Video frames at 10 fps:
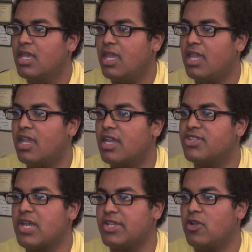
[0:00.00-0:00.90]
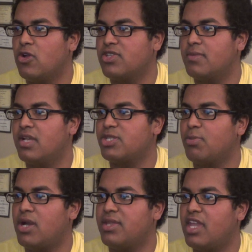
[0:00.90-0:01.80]
And Sanji holds up a
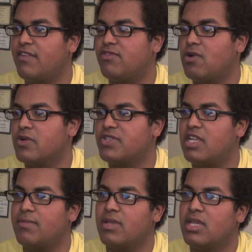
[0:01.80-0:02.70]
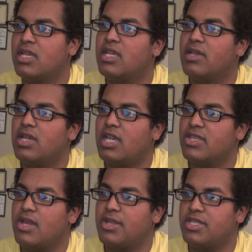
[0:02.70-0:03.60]
small knife towards him. And
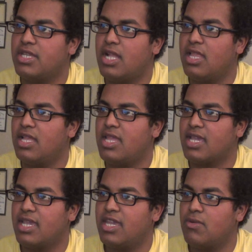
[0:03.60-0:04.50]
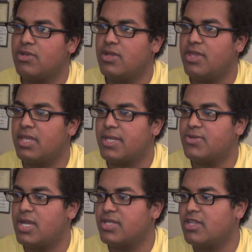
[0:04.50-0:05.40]
Sanji says, I care what you think. They're
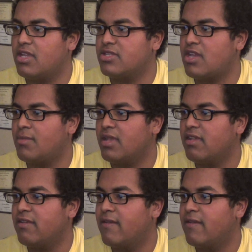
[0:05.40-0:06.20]
trying to stop me.